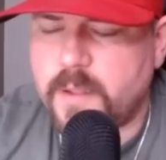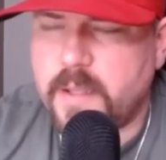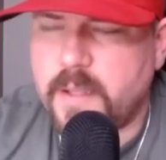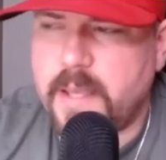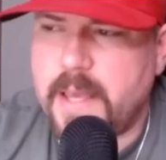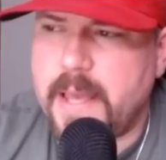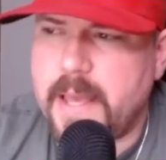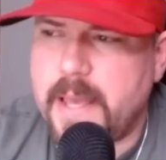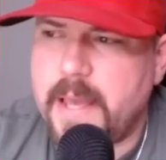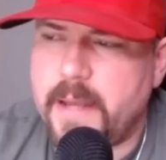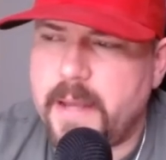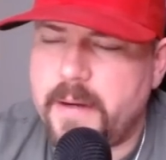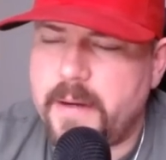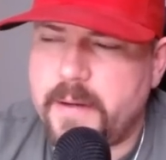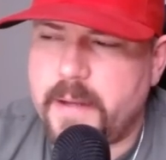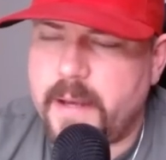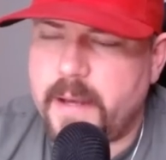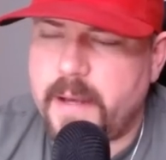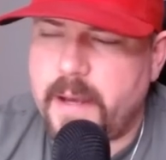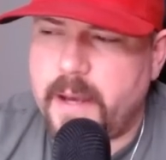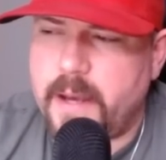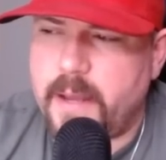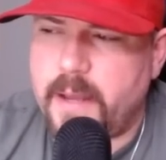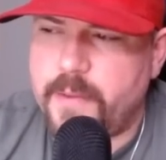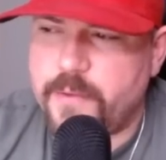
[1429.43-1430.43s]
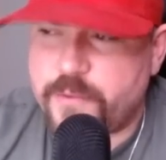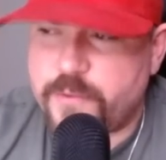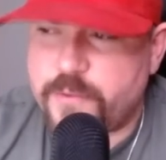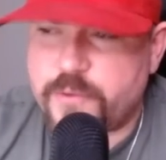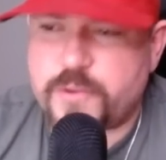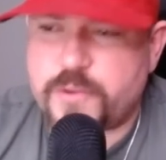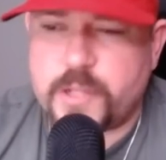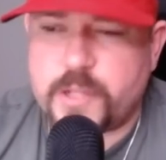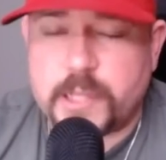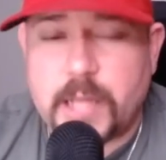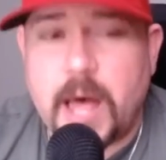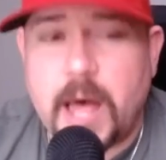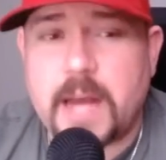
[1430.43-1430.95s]
And there's
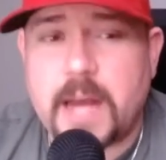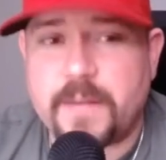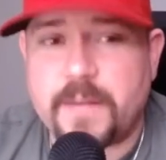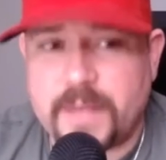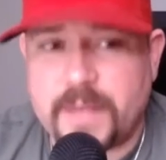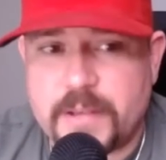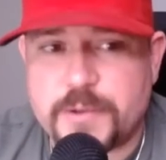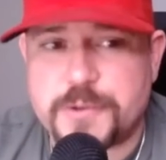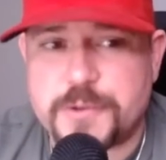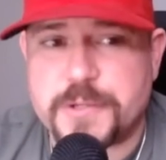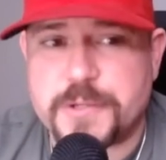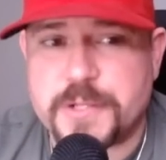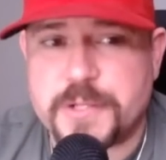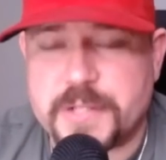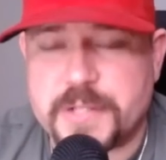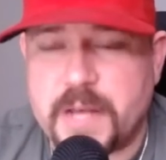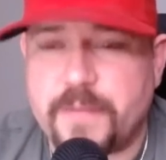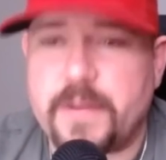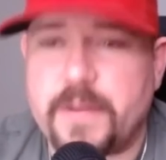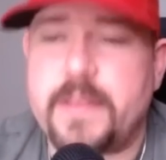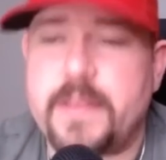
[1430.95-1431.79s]
just a lot of interesting stuff.